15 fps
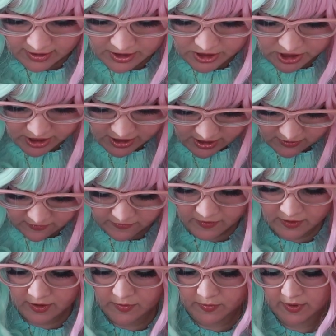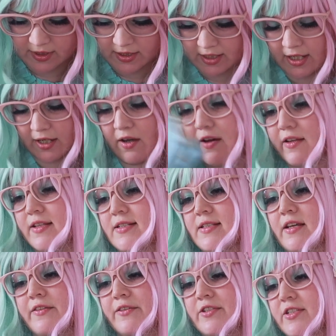it's just filled with like all this
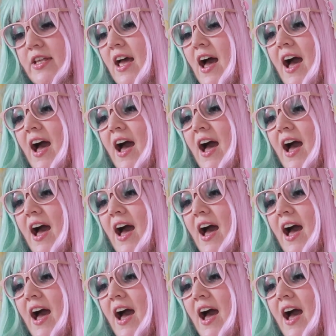others.